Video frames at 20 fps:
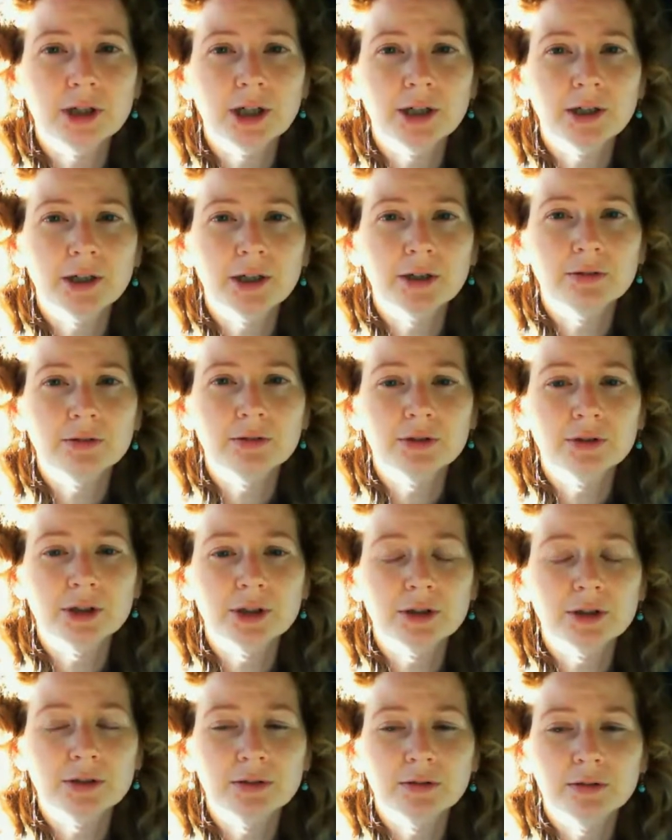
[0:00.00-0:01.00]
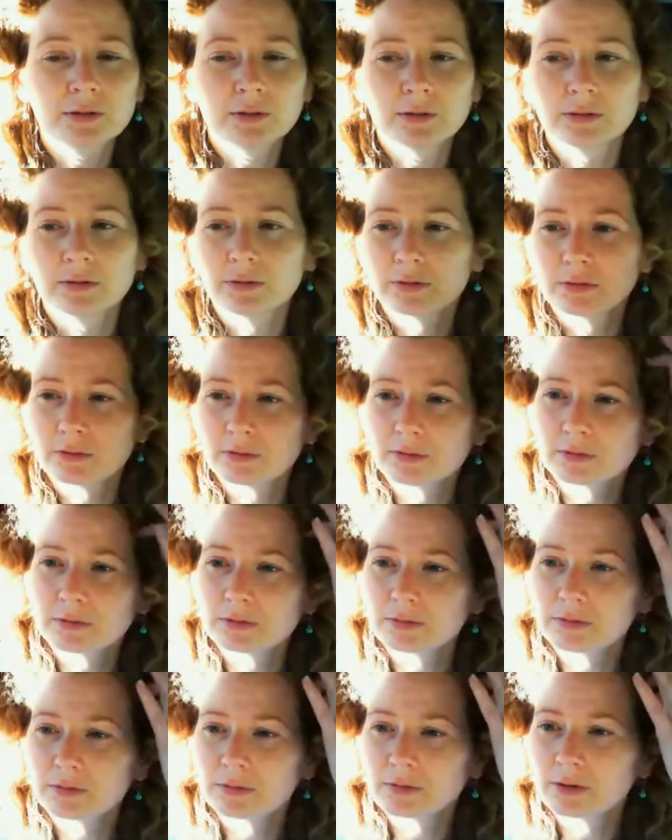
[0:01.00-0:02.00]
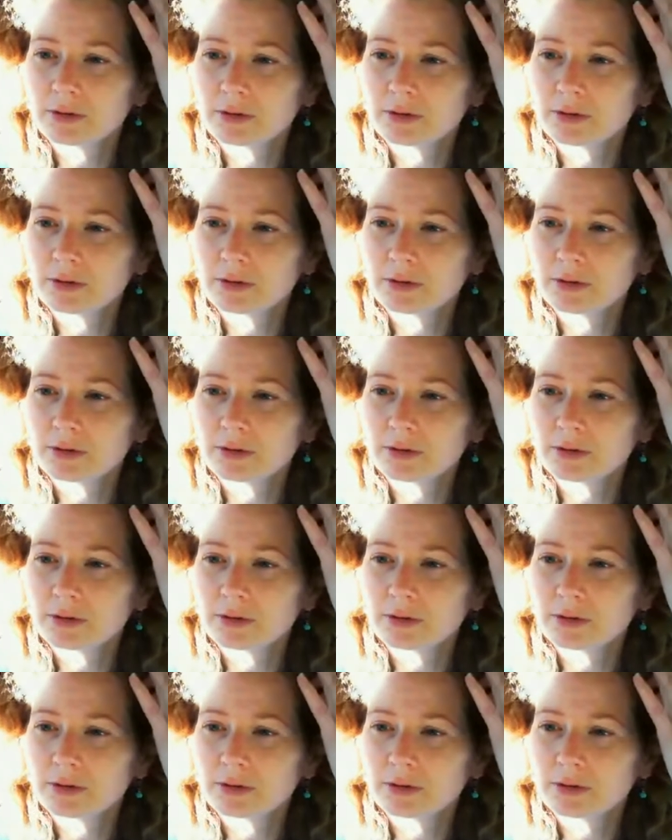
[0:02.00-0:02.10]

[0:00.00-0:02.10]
I don't know why it doesn't think I'm signed in.